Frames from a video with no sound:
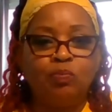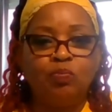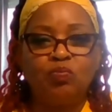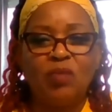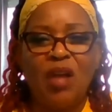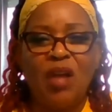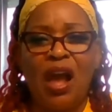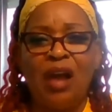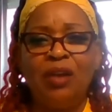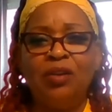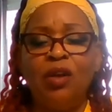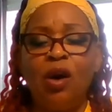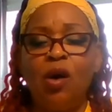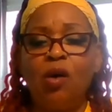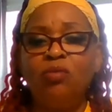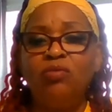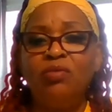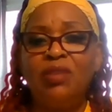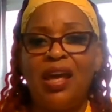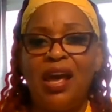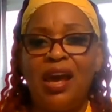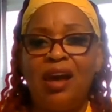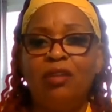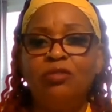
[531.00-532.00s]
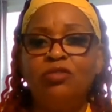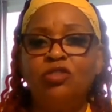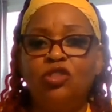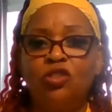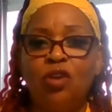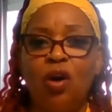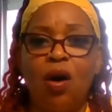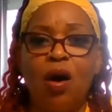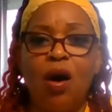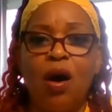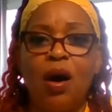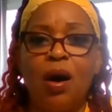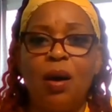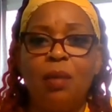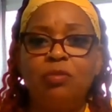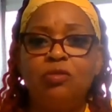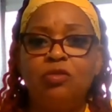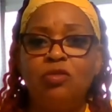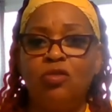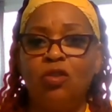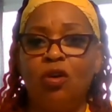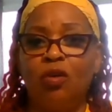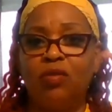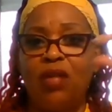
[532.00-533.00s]
I know now jobs,
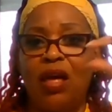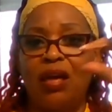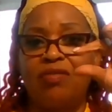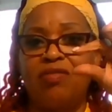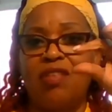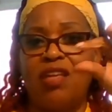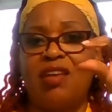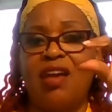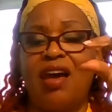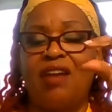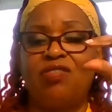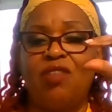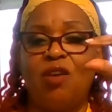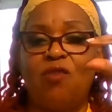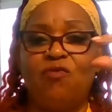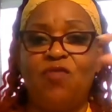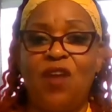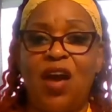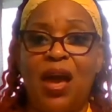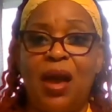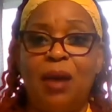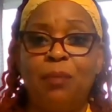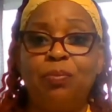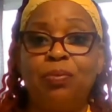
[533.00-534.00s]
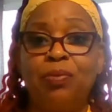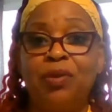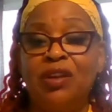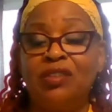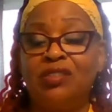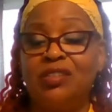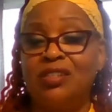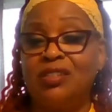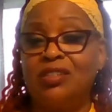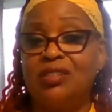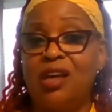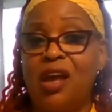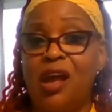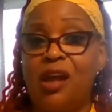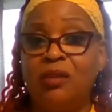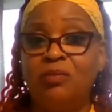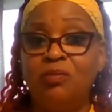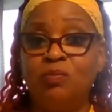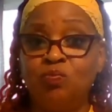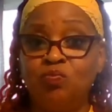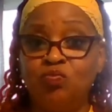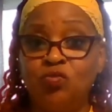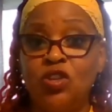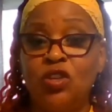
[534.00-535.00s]
you know, they got the fine print to
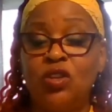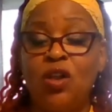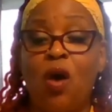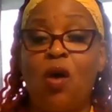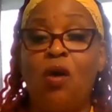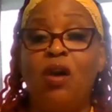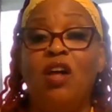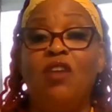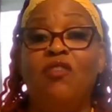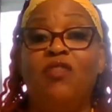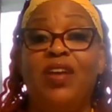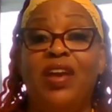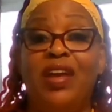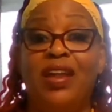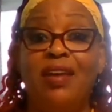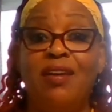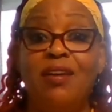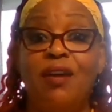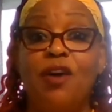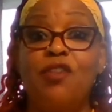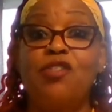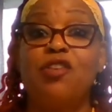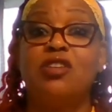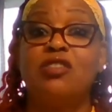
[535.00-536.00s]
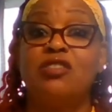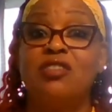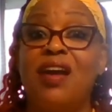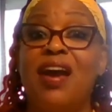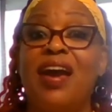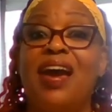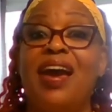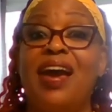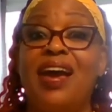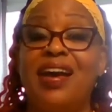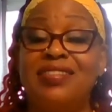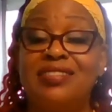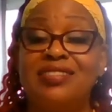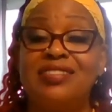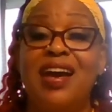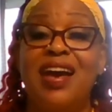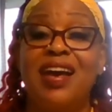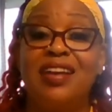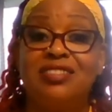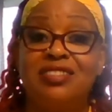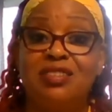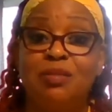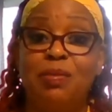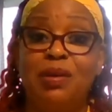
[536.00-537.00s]
say, you know, if any other task
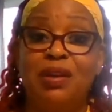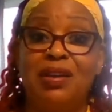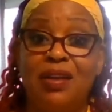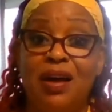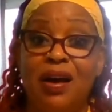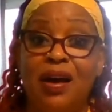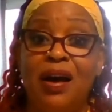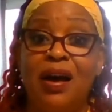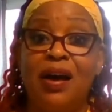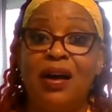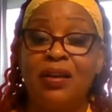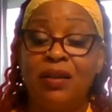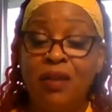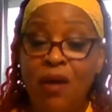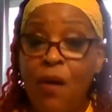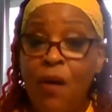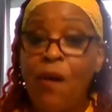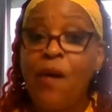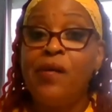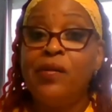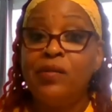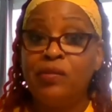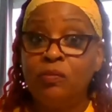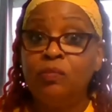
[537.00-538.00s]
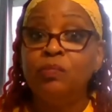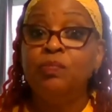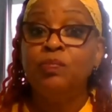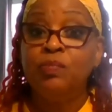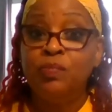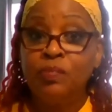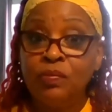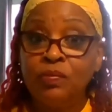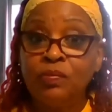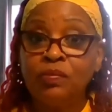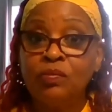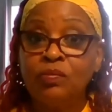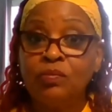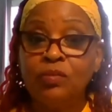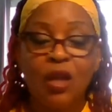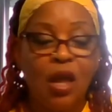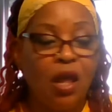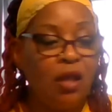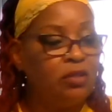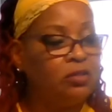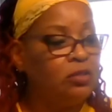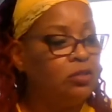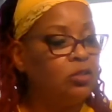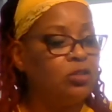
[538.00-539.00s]
has to be done.
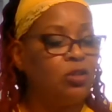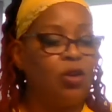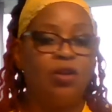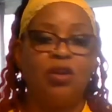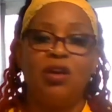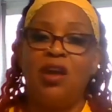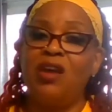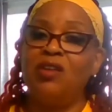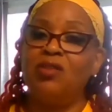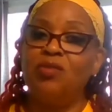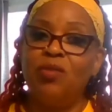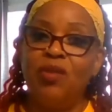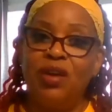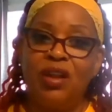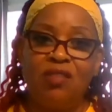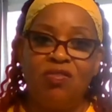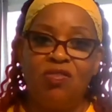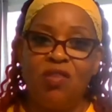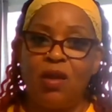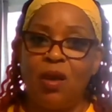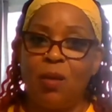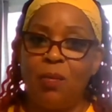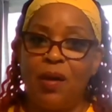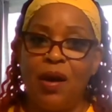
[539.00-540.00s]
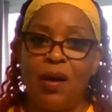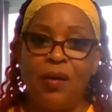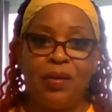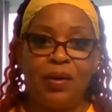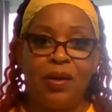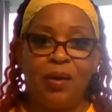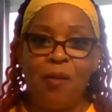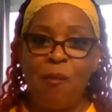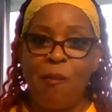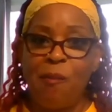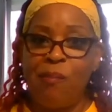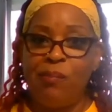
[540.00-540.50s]
So you can't do anything about it.